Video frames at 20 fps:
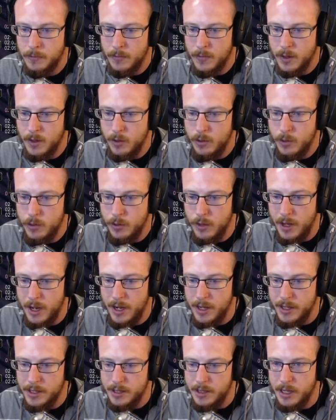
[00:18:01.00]
Ooh,
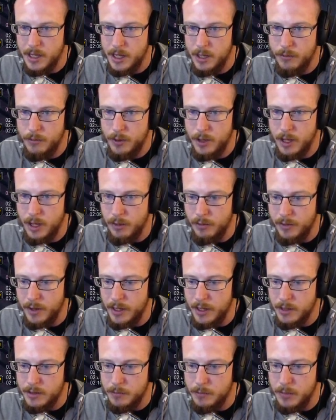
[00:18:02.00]
nice. Thank you for the
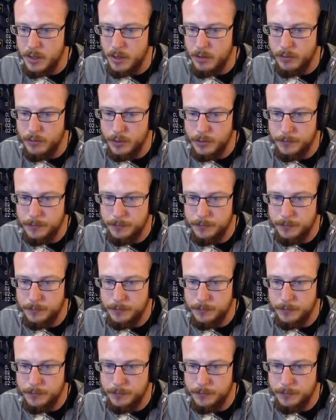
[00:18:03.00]
innervate. Beautiful.